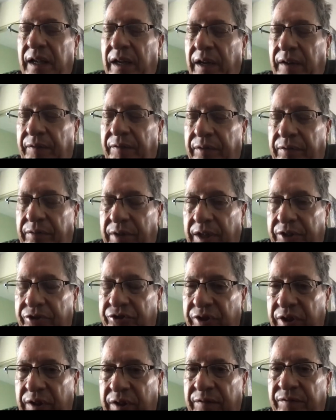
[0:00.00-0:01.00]
of the
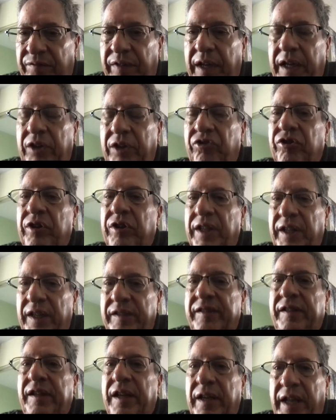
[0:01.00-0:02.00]
Russian invasion
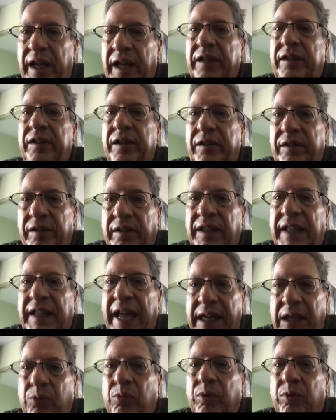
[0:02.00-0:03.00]
is connected to
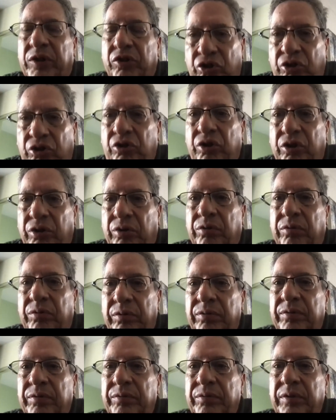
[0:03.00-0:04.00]
language
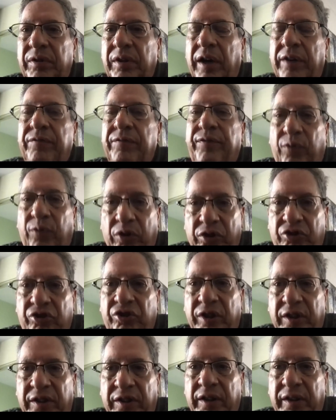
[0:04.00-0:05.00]
too,
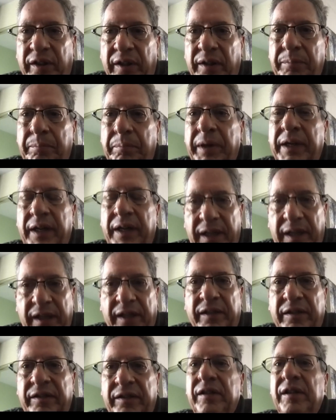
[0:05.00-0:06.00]
unfortunately, but it
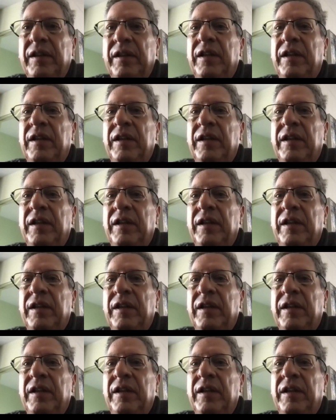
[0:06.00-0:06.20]
is.